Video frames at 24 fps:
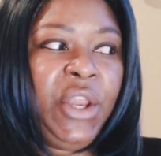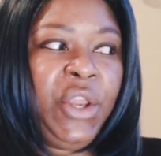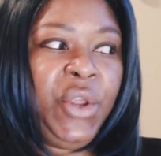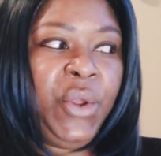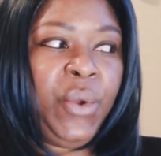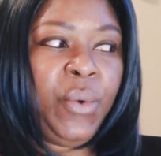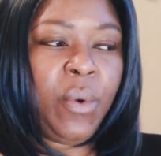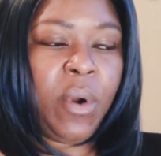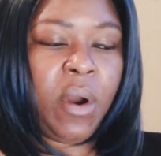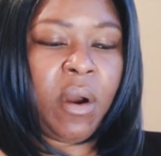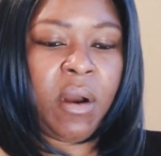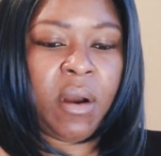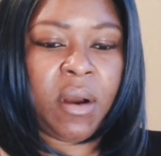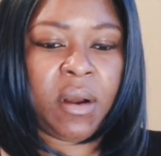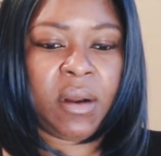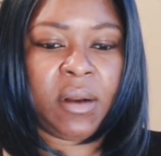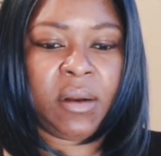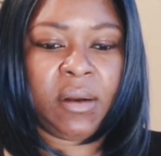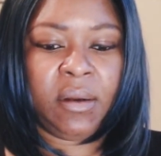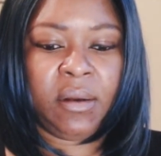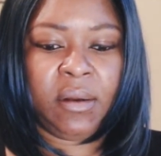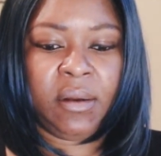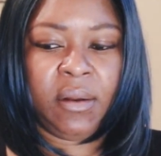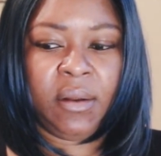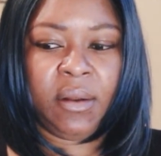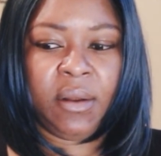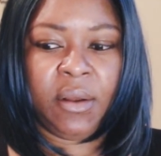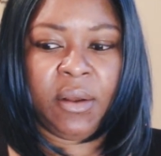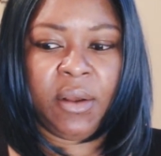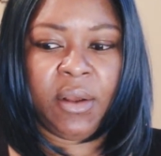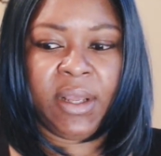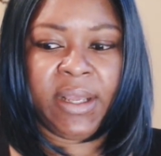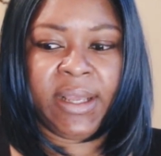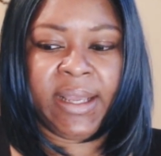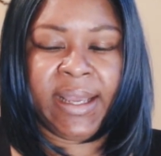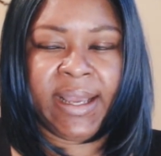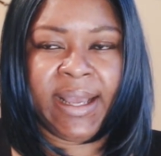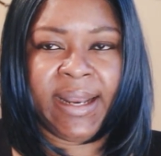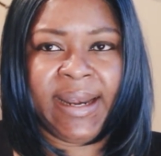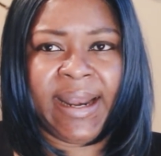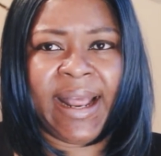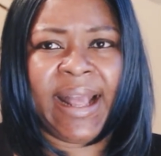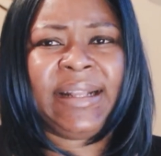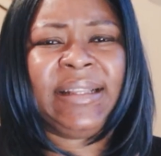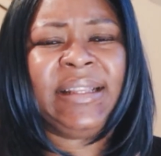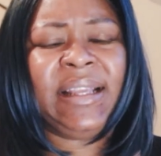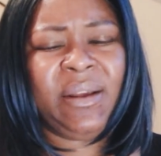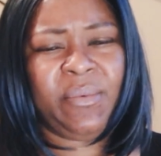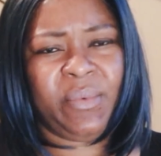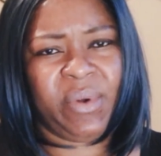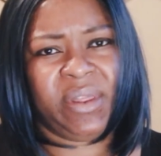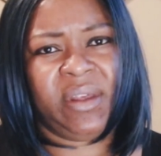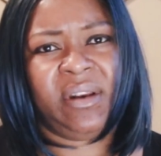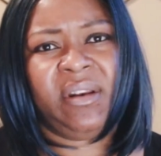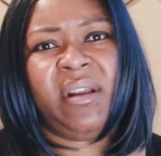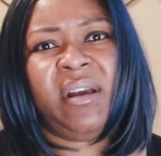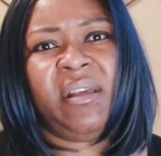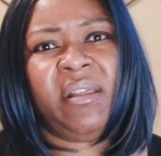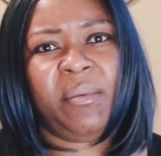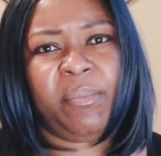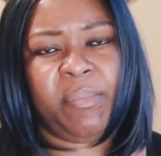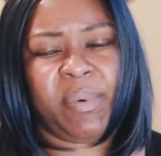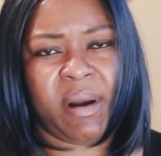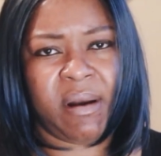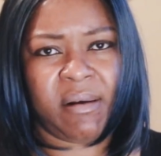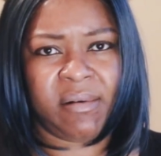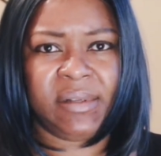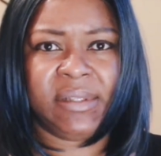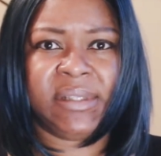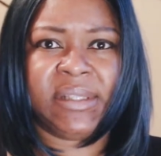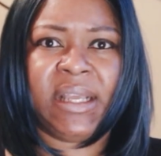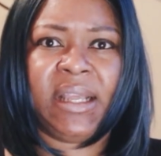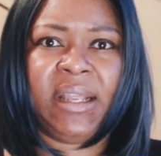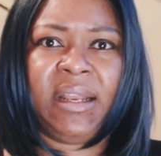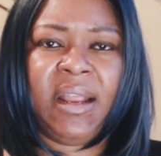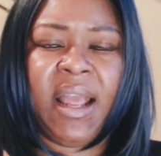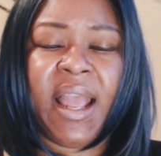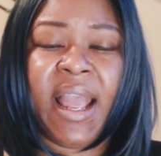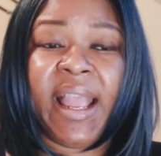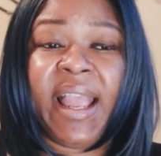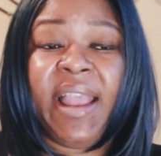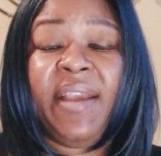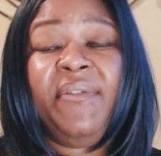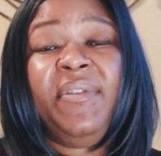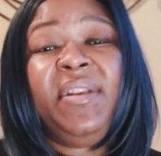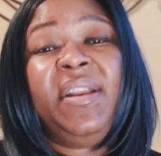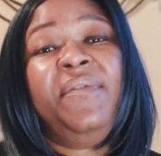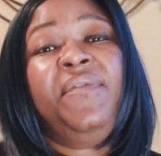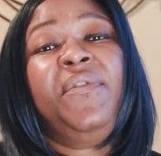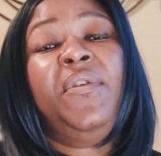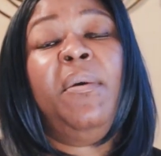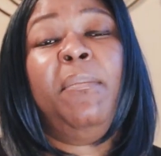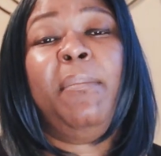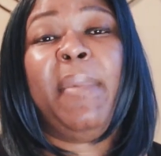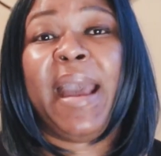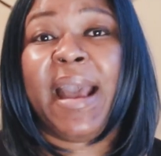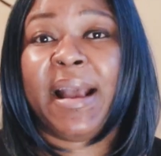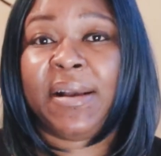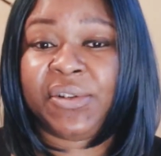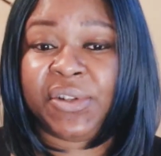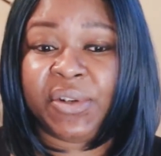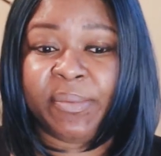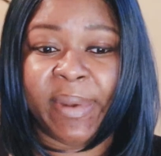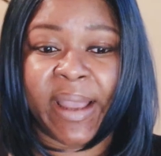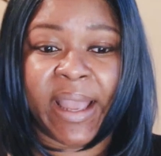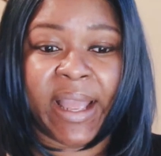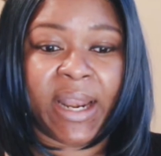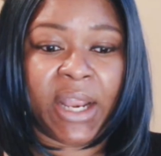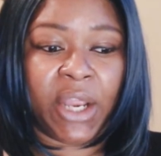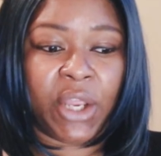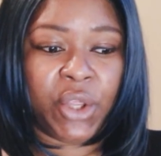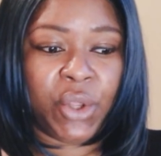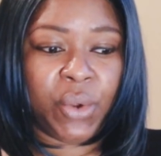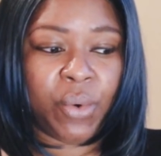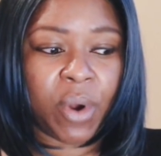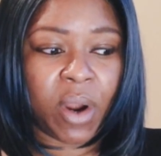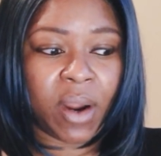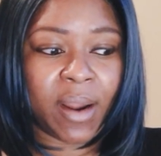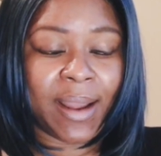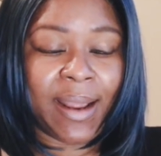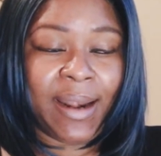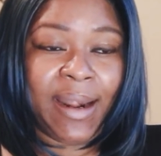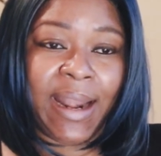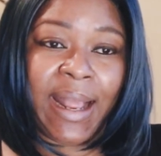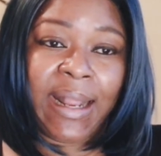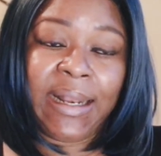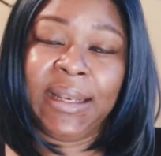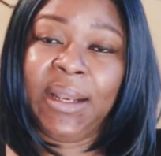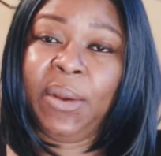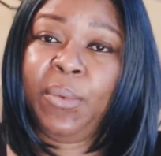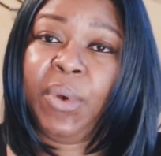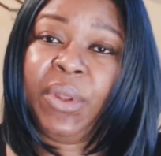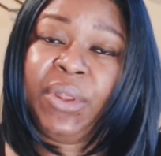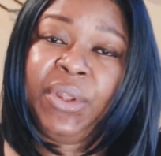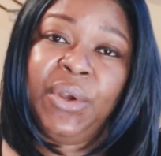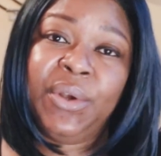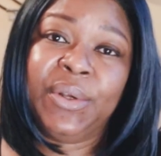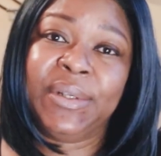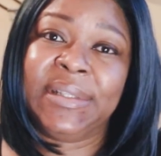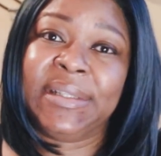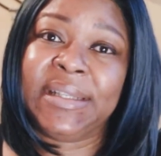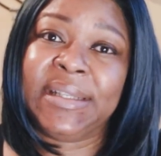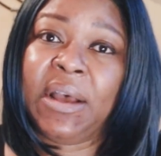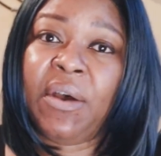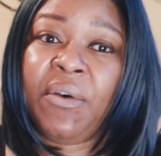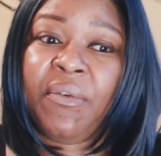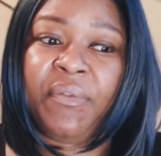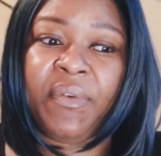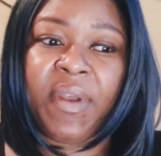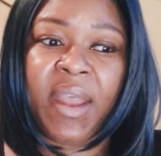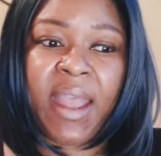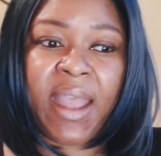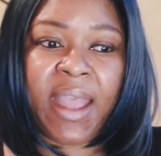You are connecting with another person. Even if you're masturbating, you are connecting with yourself